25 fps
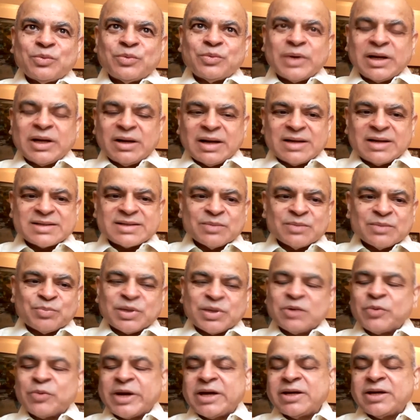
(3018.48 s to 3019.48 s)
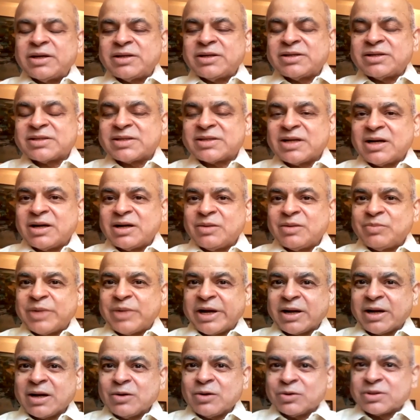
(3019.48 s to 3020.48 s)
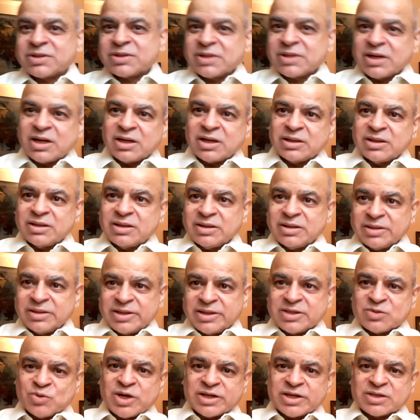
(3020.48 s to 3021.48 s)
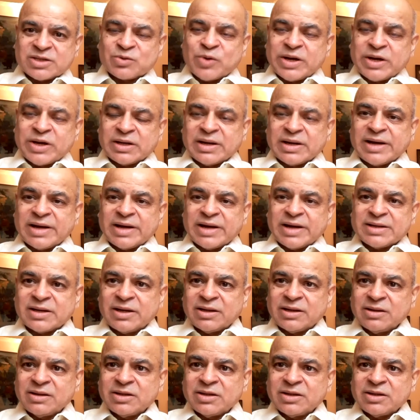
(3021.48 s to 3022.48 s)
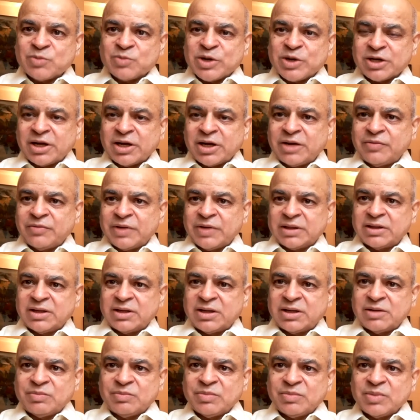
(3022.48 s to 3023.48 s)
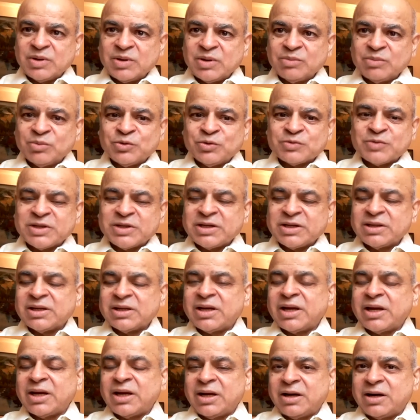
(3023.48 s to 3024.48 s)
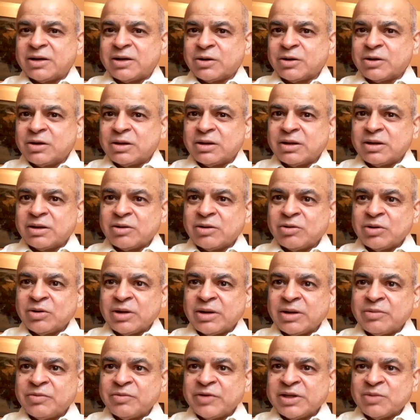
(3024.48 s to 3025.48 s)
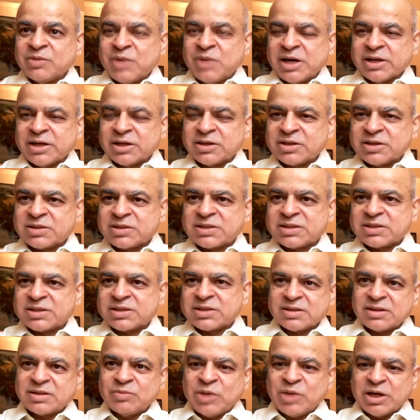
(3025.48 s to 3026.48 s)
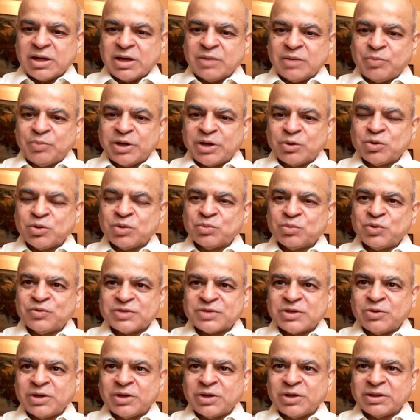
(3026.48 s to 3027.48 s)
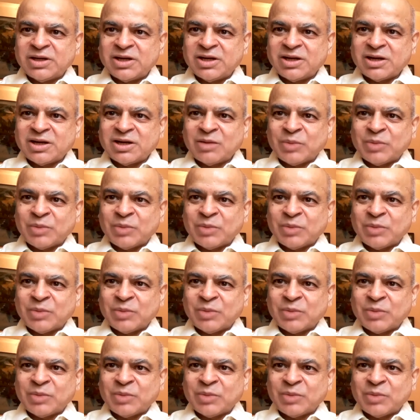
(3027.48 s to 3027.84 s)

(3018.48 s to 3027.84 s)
Well, a simple way is breakouts. This works quite nicely, especially when the moves within the day are, when the market is making pretty good moves during the day.